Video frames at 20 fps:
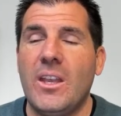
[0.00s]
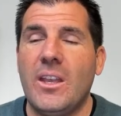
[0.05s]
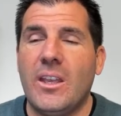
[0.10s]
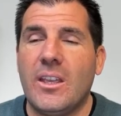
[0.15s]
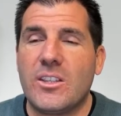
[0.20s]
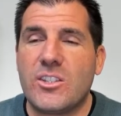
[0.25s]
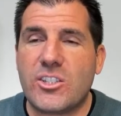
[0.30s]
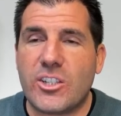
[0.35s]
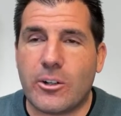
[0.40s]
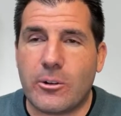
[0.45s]

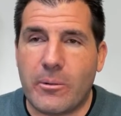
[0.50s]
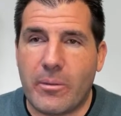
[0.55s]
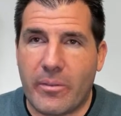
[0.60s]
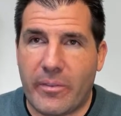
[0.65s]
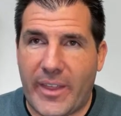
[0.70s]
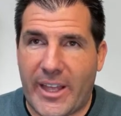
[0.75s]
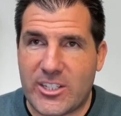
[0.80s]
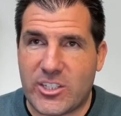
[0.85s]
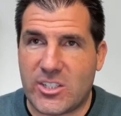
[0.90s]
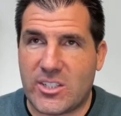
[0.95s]
So
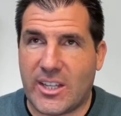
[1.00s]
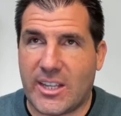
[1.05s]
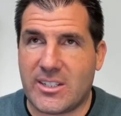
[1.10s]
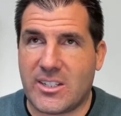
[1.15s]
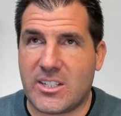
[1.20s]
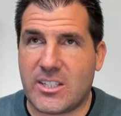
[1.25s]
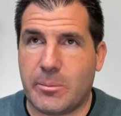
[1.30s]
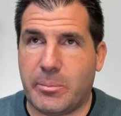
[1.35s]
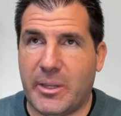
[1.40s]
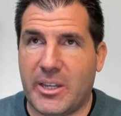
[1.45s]
that's just the
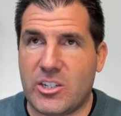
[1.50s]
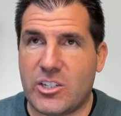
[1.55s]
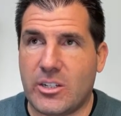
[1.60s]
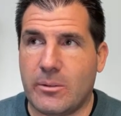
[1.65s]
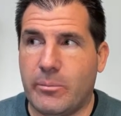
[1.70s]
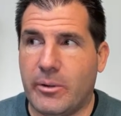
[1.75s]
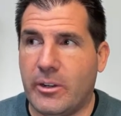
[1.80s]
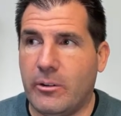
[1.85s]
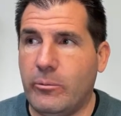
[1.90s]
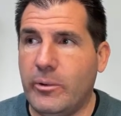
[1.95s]

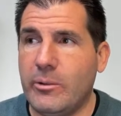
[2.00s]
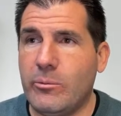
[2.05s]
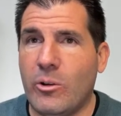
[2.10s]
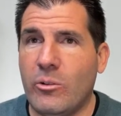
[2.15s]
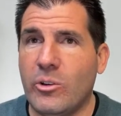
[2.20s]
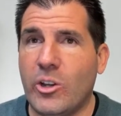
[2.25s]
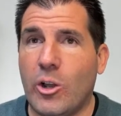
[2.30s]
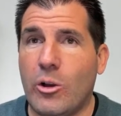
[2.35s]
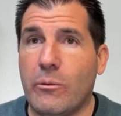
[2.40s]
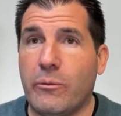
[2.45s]
anticipation. But we
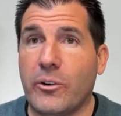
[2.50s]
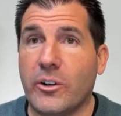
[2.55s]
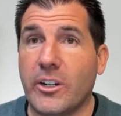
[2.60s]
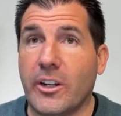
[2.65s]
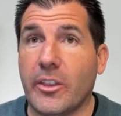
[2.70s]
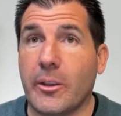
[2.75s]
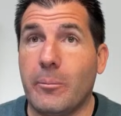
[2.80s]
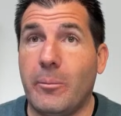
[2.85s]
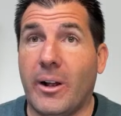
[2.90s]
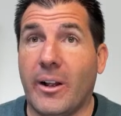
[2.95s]
won't know for
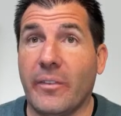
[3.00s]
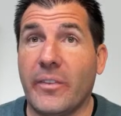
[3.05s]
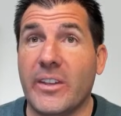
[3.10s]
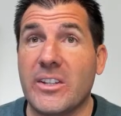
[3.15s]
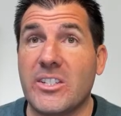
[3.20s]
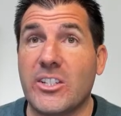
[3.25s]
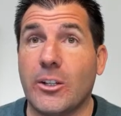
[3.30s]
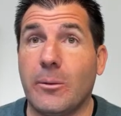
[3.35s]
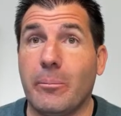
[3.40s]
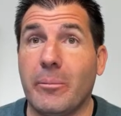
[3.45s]
another month
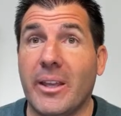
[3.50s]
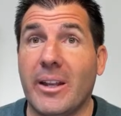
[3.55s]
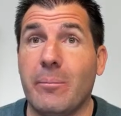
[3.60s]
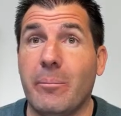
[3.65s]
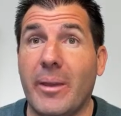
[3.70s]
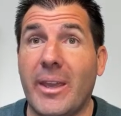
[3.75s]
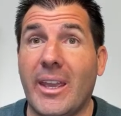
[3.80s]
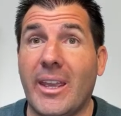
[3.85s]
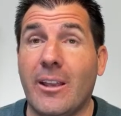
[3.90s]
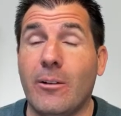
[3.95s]
until
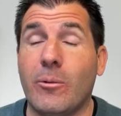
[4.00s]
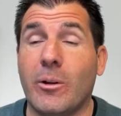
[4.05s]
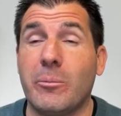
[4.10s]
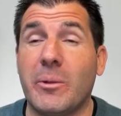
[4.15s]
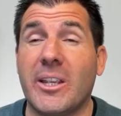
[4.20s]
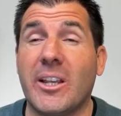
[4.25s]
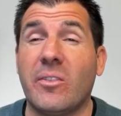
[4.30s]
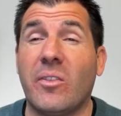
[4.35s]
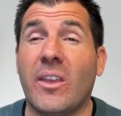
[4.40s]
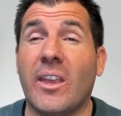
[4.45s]
mid-May when we
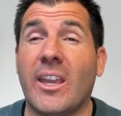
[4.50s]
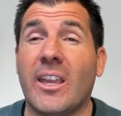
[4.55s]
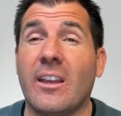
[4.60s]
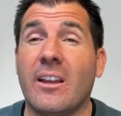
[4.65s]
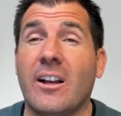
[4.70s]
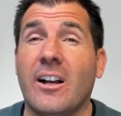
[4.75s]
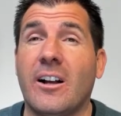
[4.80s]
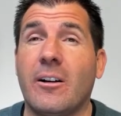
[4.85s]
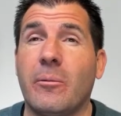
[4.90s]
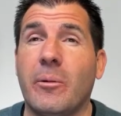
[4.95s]
get the
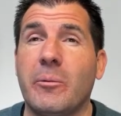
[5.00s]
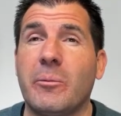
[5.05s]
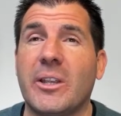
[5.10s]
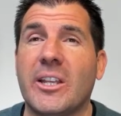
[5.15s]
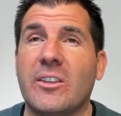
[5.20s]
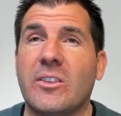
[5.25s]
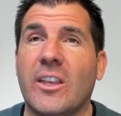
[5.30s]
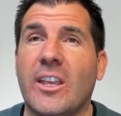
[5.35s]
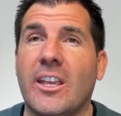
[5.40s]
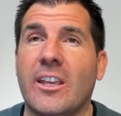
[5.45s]
uh, when we
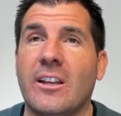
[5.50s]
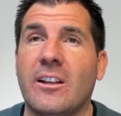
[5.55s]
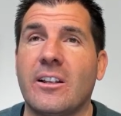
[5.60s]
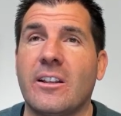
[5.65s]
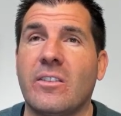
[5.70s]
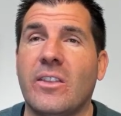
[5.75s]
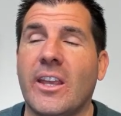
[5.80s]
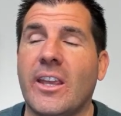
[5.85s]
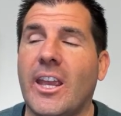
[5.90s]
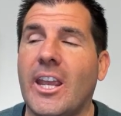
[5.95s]
get the uh,
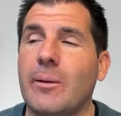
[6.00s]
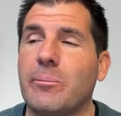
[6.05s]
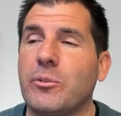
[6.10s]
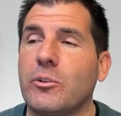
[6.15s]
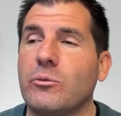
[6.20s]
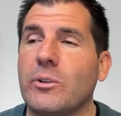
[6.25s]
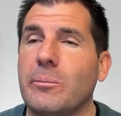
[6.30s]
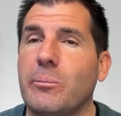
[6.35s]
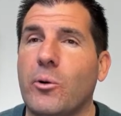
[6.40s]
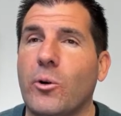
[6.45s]
the
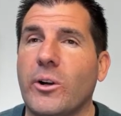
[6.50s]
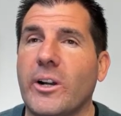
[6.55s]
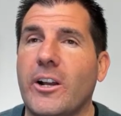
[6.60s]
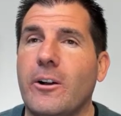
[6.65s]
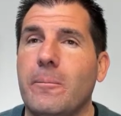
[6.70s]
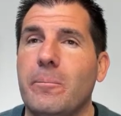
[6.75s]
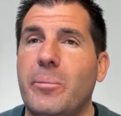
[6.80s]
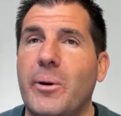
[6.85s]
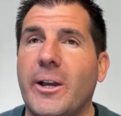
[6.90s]
April report out.